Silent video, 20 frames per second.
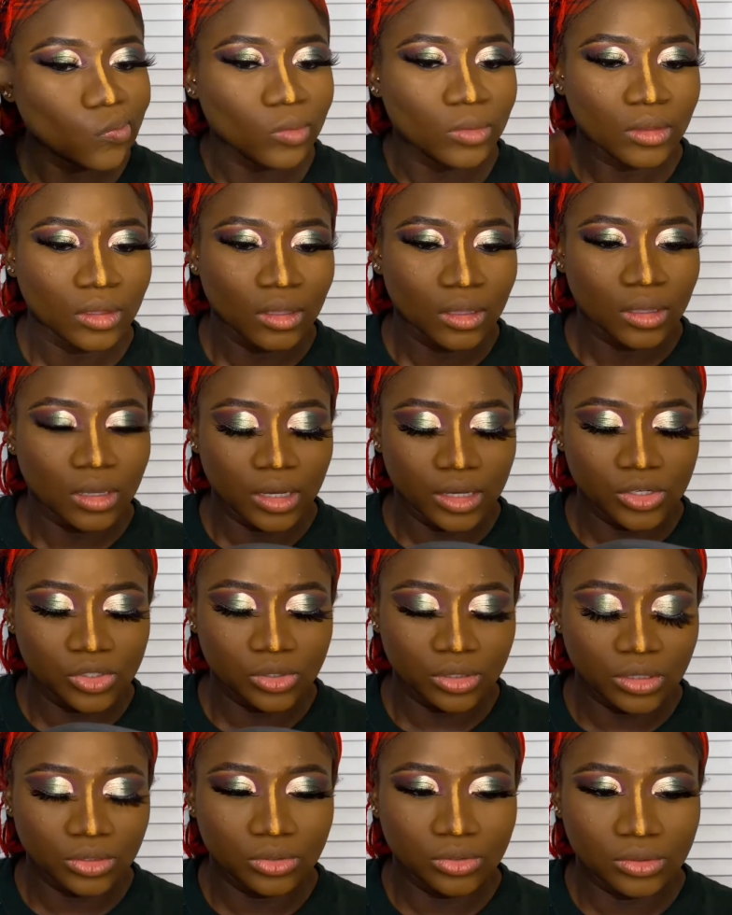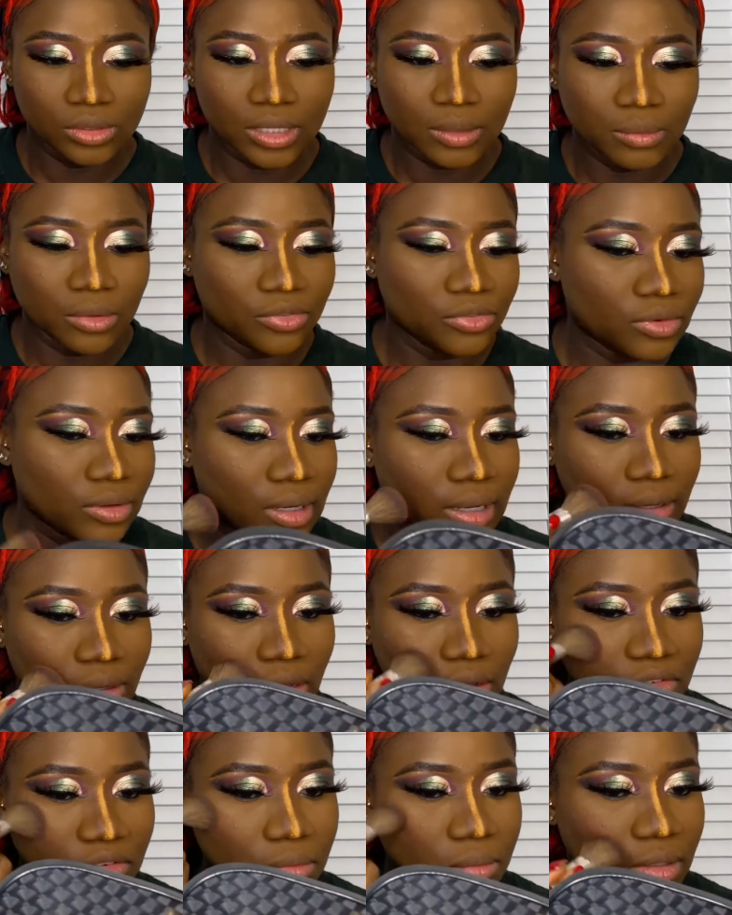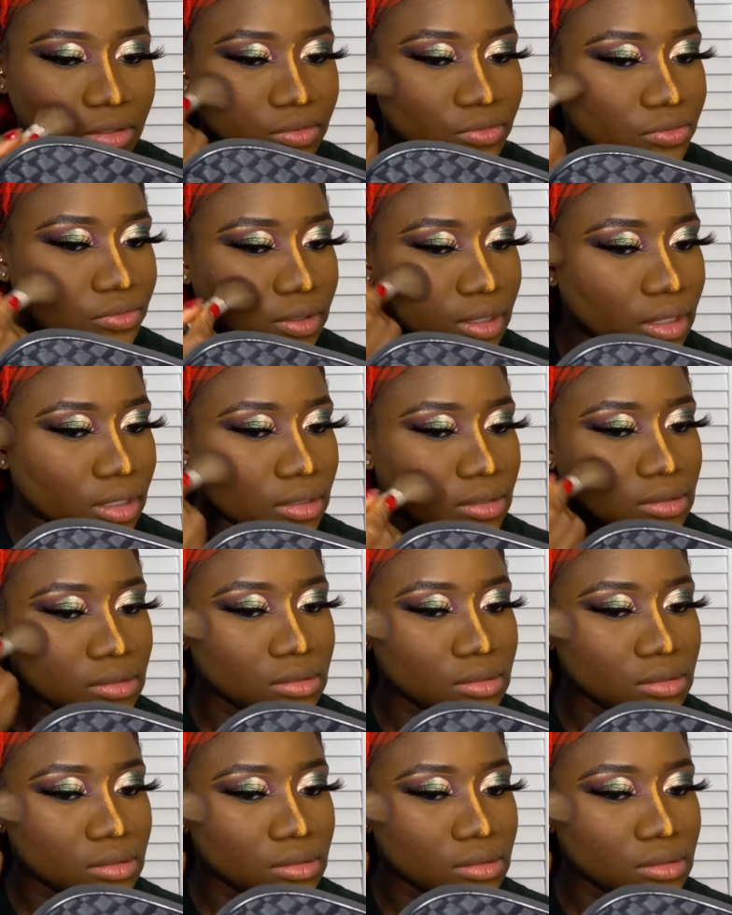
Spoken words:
I usually do that before I cover my face